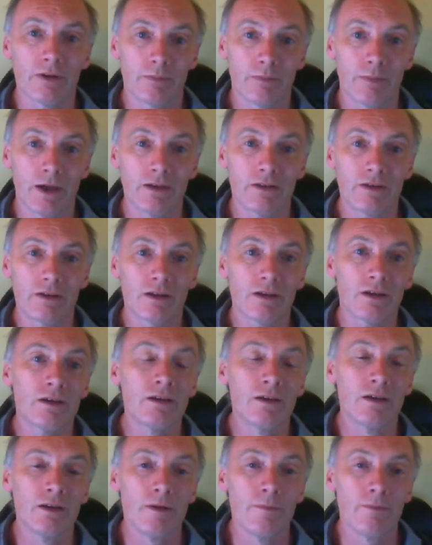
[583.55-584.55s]

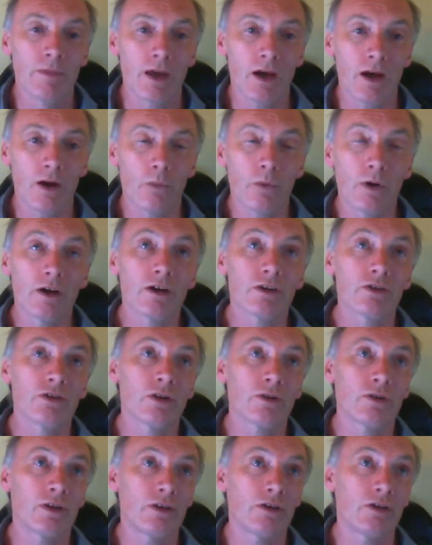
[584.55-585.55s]
Basically how it works. So
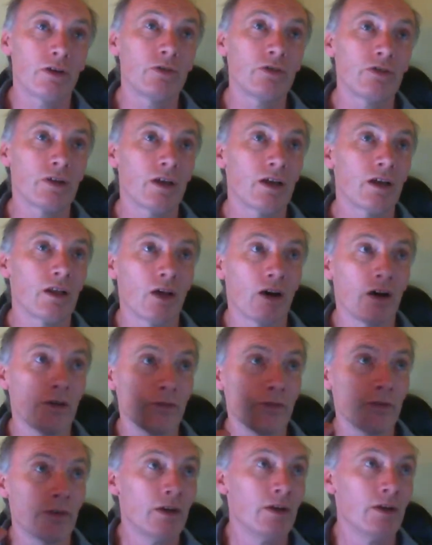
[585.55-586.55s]
you do see a lot of